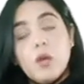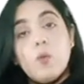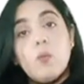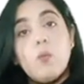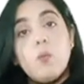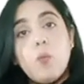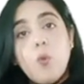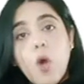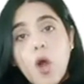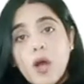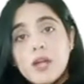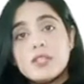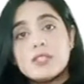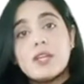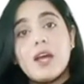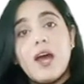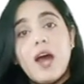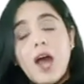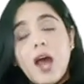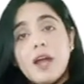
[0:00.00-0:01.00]
What
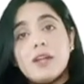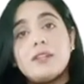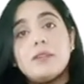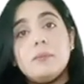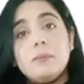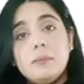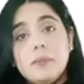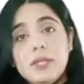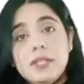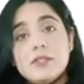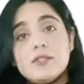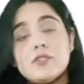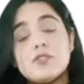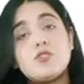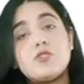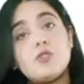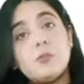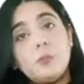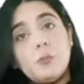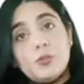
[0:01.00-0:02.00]
are the means
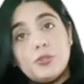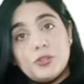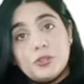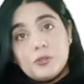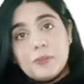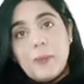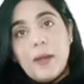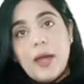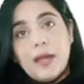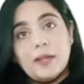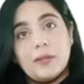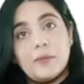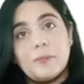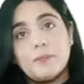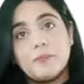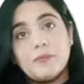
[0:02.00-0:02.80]
to put it back?